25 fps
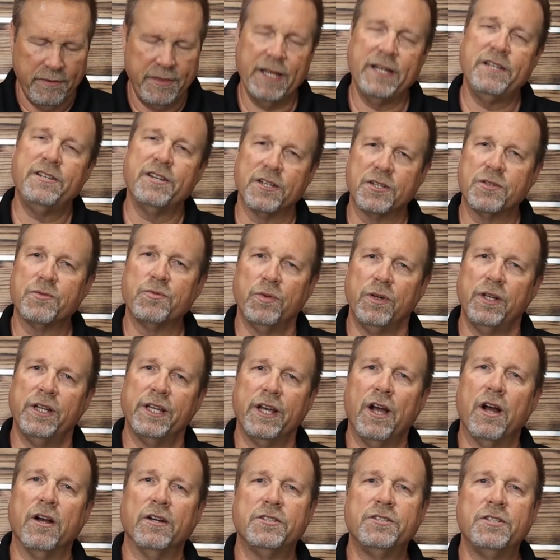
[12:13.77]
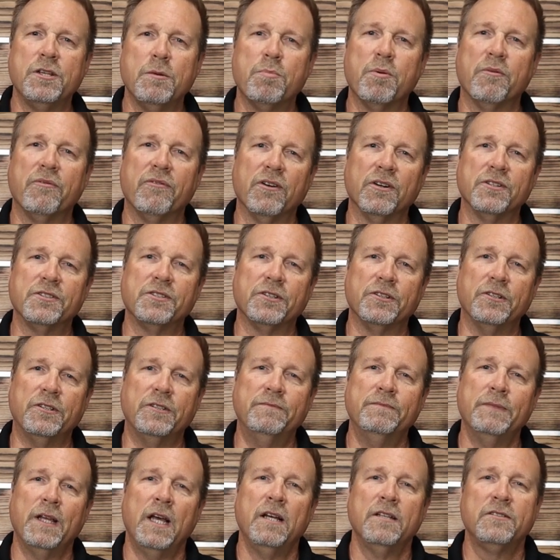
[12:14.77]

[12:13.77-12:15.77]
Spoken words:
They just really are super versatile.